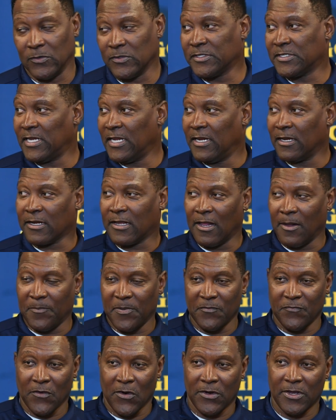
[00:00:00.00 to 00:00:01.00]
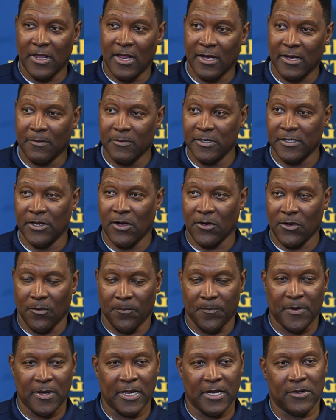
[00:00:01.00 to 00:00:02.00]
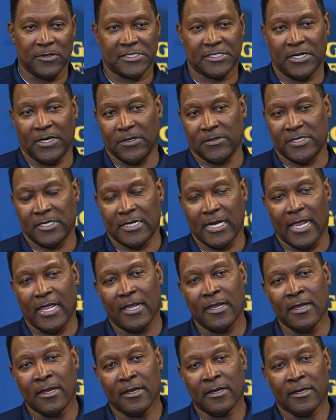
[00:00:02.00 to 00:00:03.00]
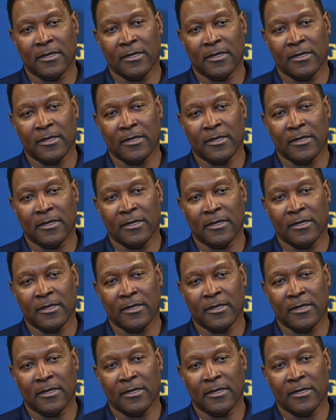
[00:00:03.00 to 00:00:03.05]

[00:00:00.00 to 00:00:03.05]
You'll see a couple of our young younger players here today.